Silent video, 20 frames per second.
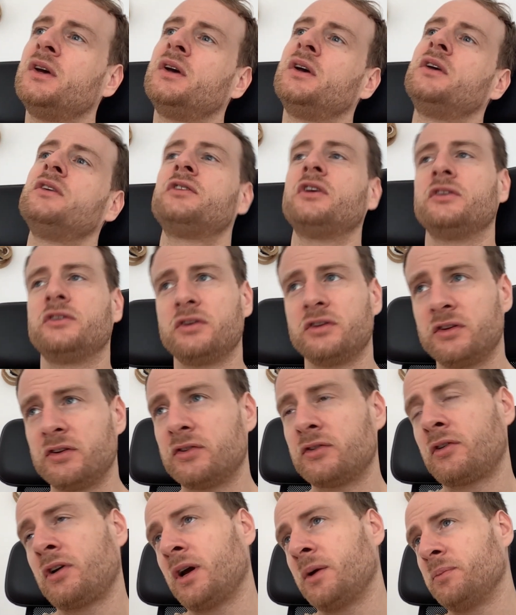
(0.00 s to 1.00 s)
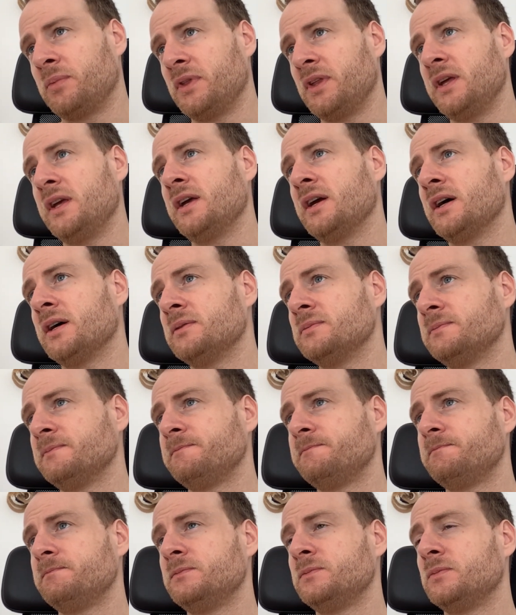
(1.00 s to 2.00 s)
so to describe
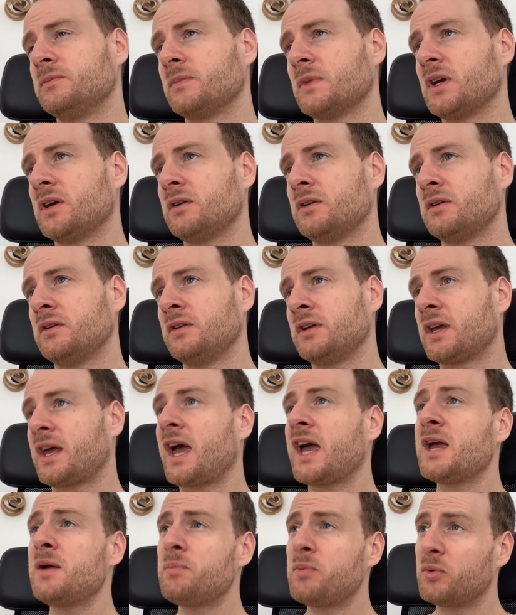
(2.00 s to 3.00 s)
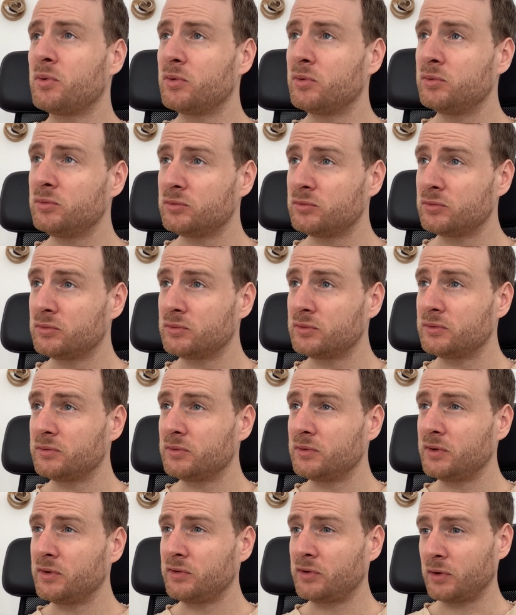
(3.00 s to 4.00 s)
the cable,
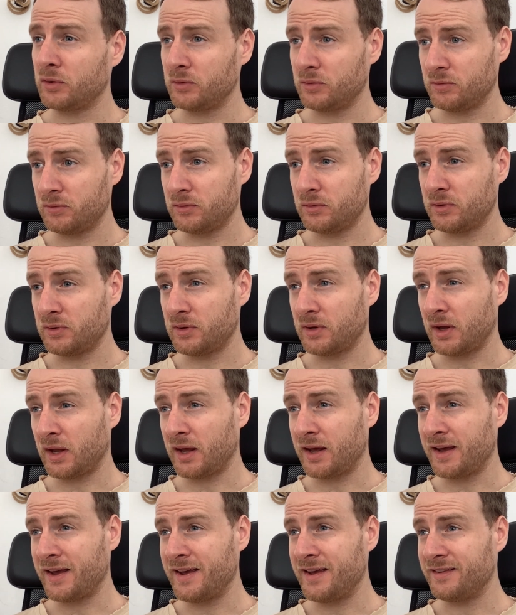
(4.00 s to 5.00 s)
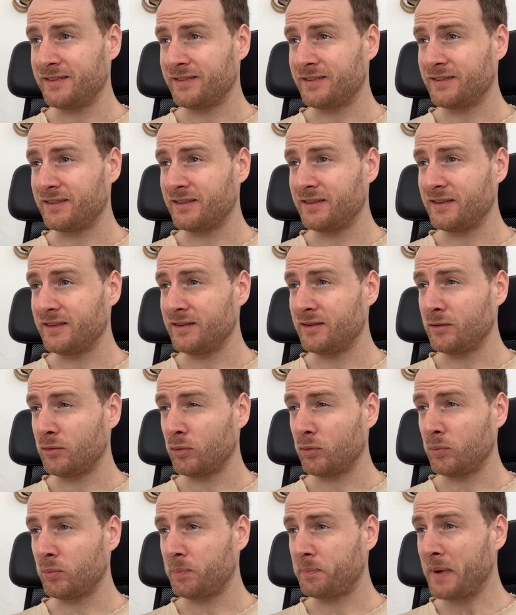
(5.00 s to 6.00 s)
so it's
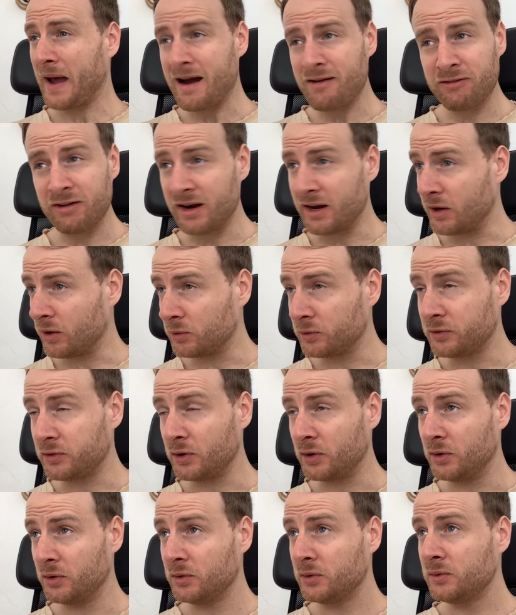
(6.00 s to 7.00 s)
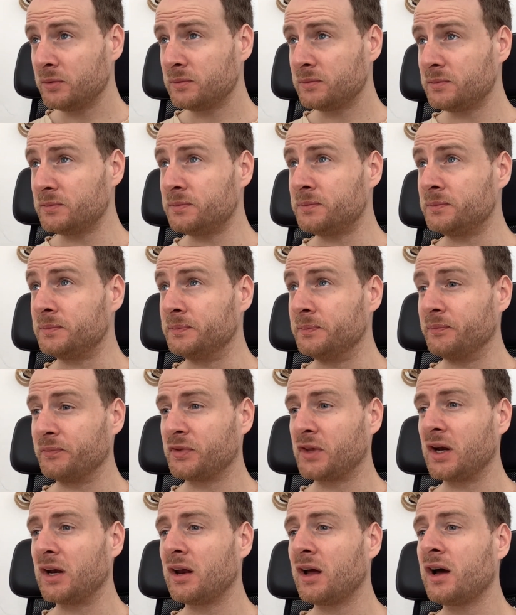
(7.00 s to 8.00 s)
parallel to
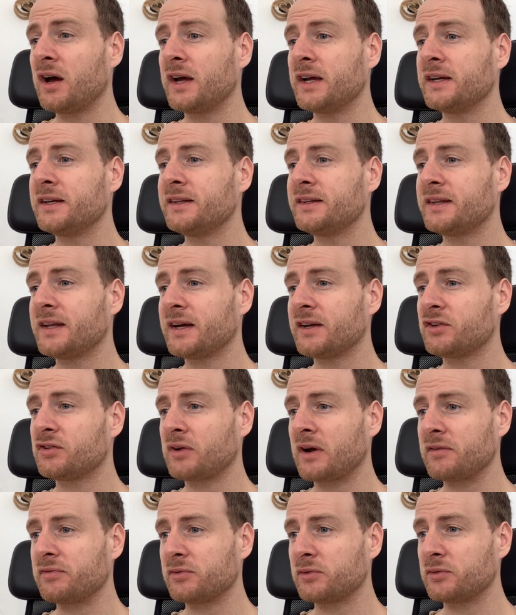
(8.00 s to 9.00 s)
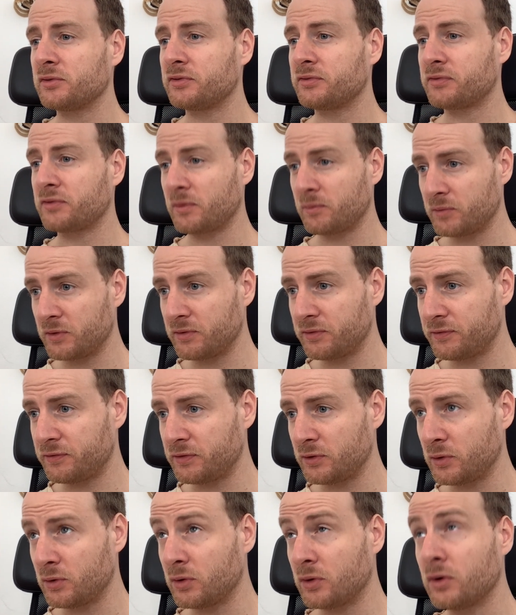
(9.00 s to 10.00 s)
the line that travels from the
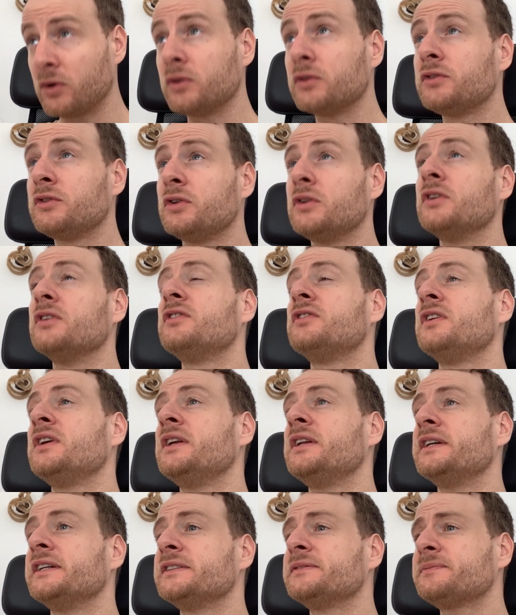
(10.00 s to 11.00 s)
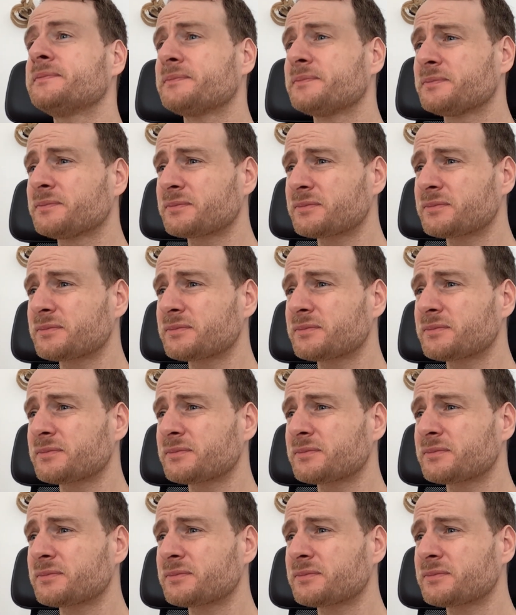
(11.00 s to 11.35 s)
floor to the ceiling